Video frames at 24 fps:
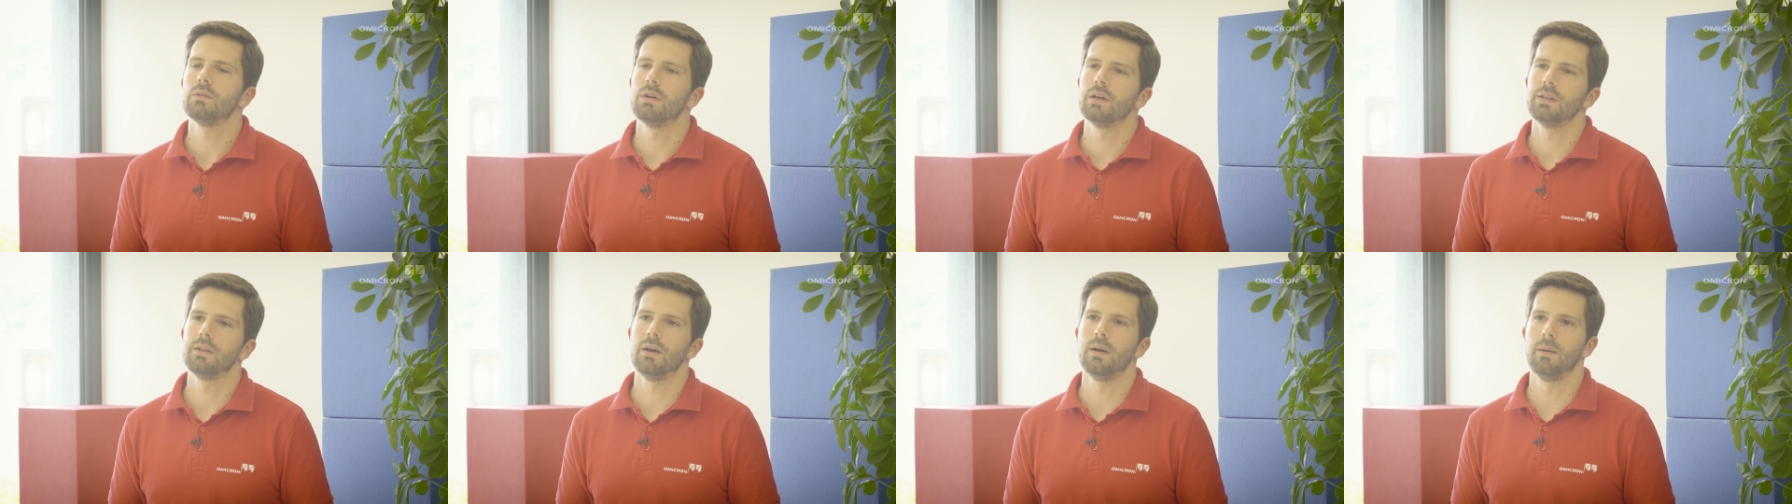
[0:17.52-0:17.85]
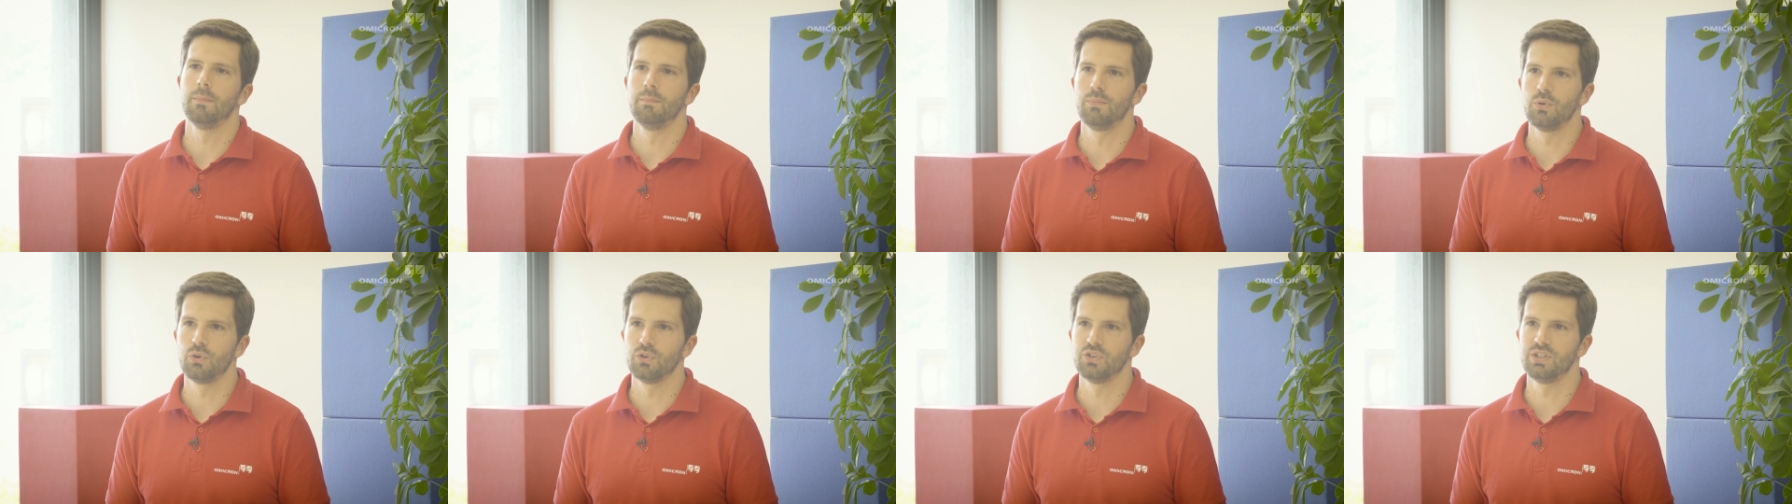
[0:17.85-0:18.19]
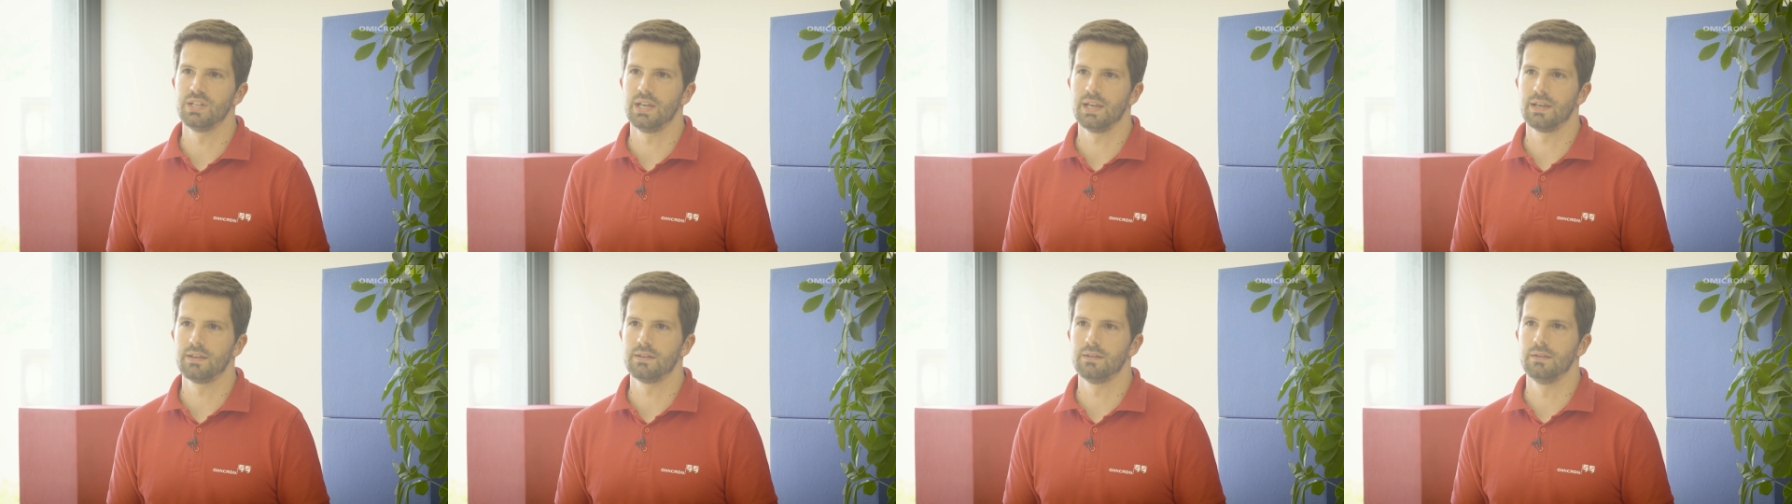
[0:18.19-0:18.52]
are rather
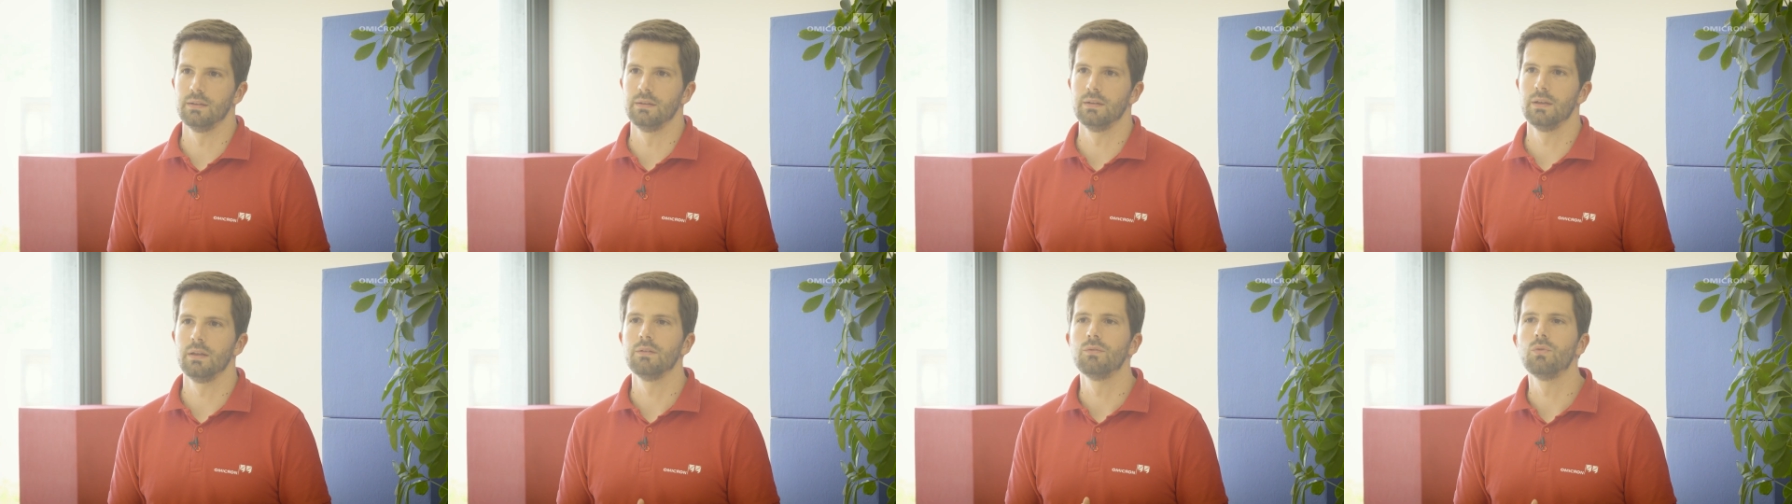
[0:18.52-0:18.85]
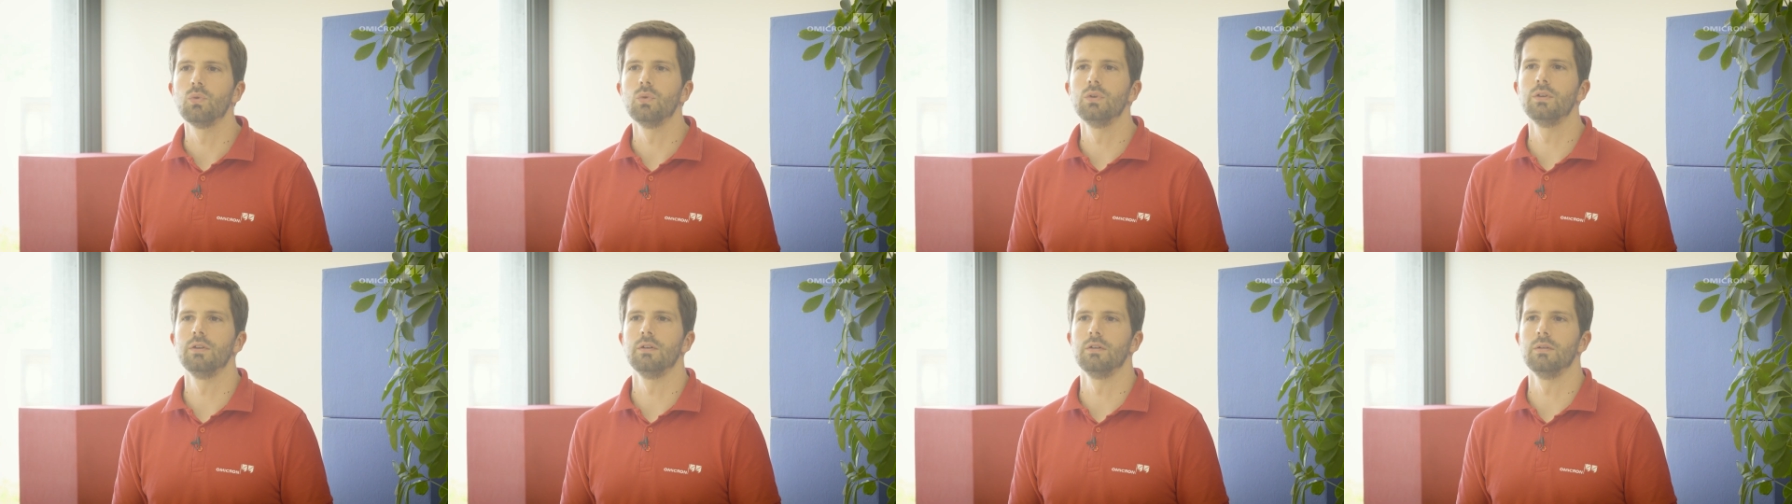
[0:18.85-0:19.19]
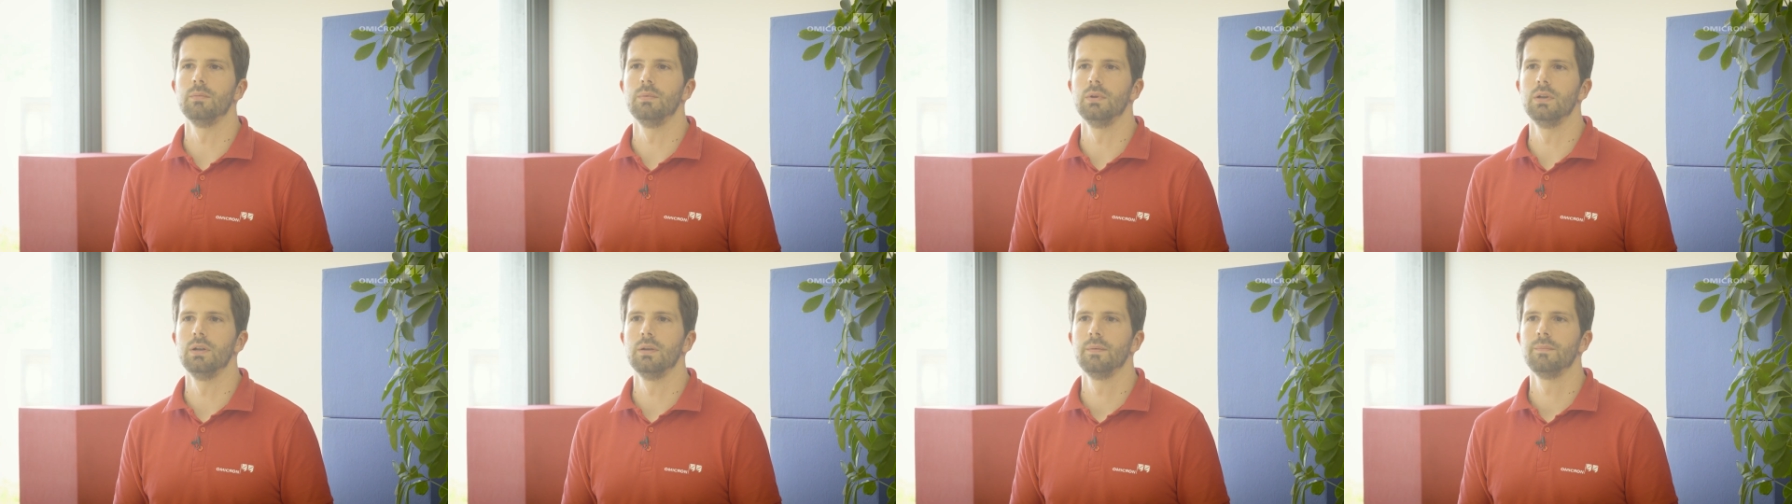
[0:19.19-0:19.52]
unprotected and
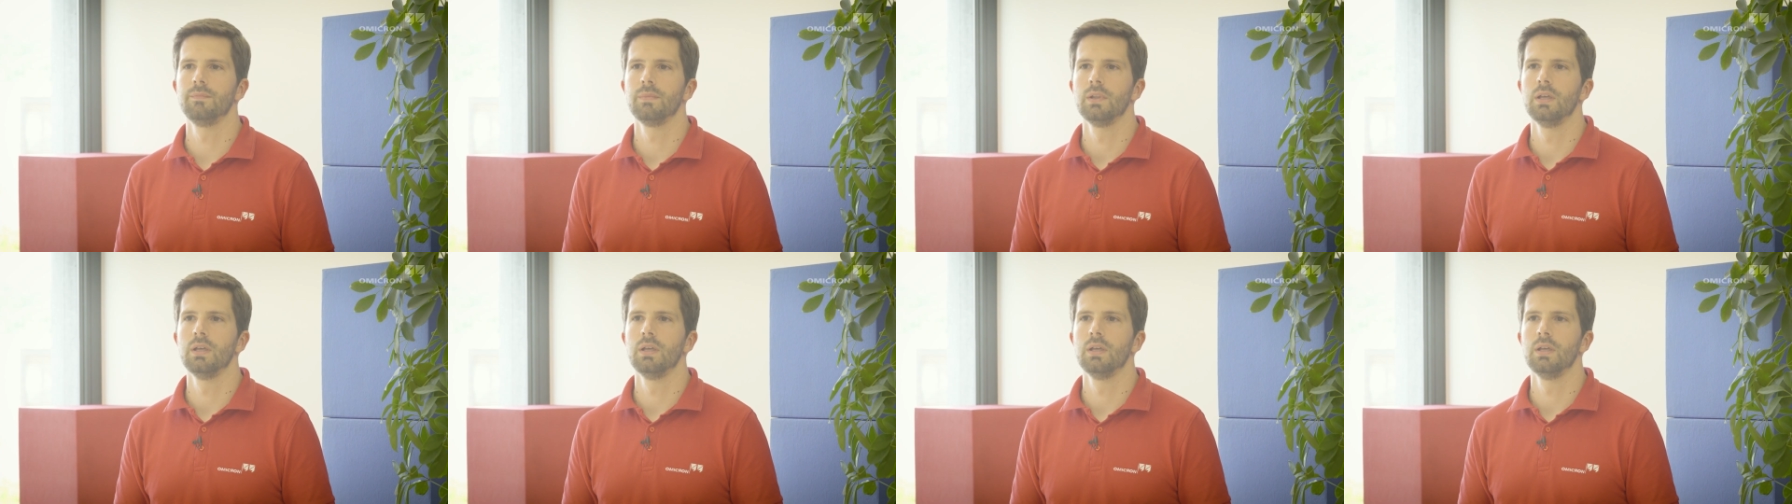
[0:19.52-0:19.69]
vulnerable.